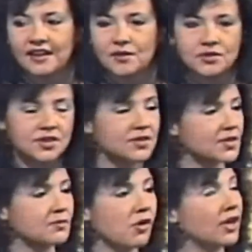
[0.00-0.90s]
And it was
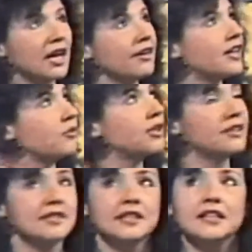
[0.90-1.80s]
just a small area, and
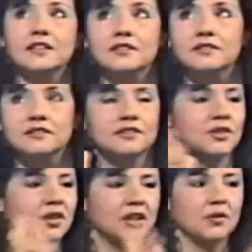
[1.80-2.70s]
one could see it
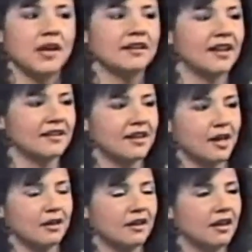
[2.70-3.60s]
looking around like
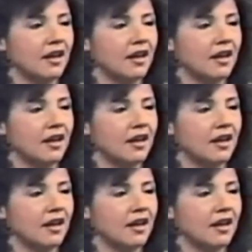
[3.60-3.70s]
that.